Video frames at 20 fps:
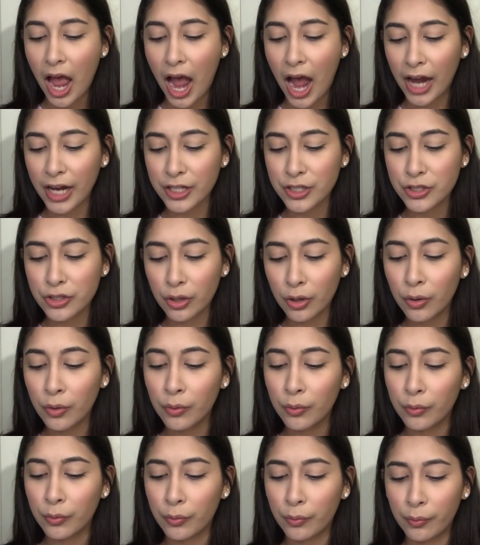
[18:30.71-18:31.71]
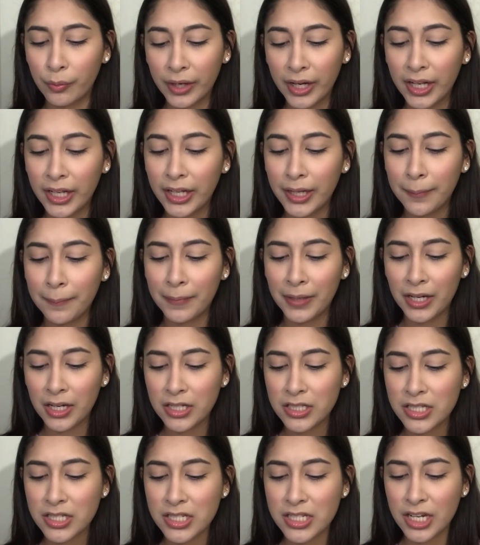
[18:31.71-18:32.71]
"I don't really
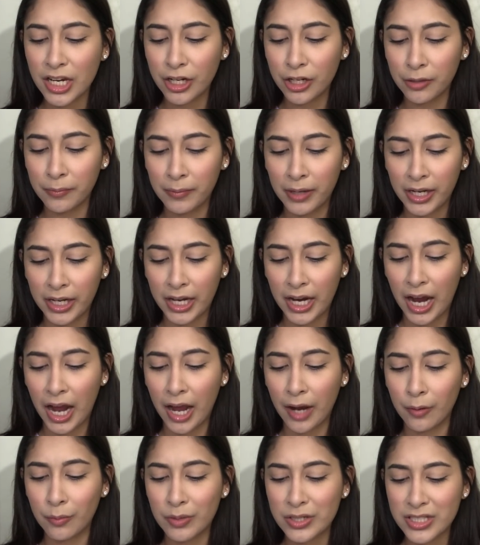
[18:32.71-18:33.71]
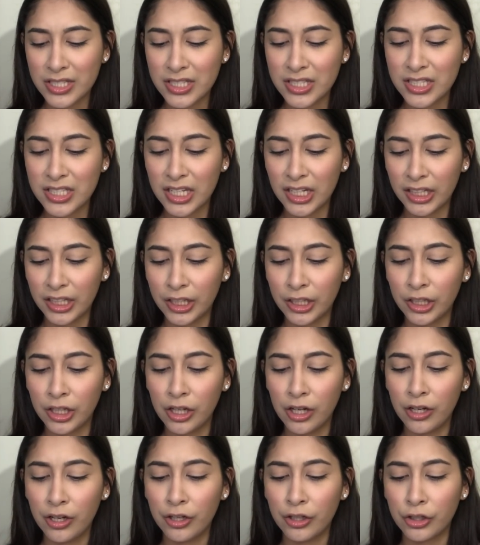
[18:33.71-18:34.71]
mean to take your money. I wasn't stealing
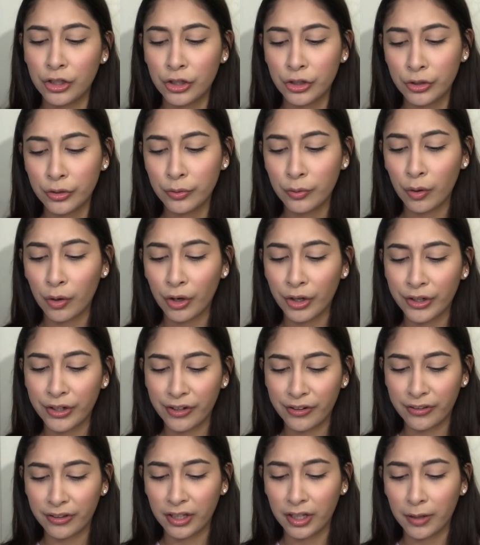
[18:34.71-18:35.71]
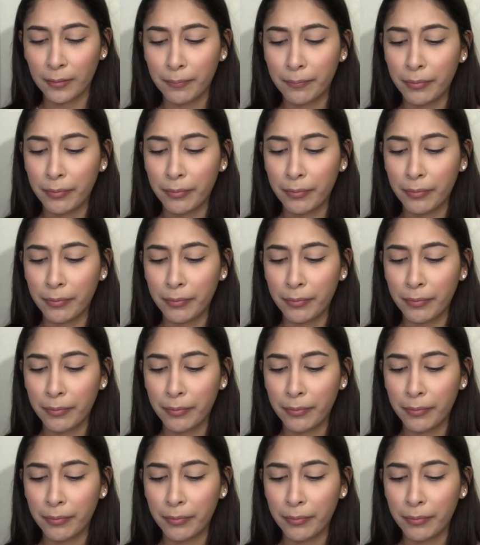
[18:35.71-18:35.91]
you or nothing.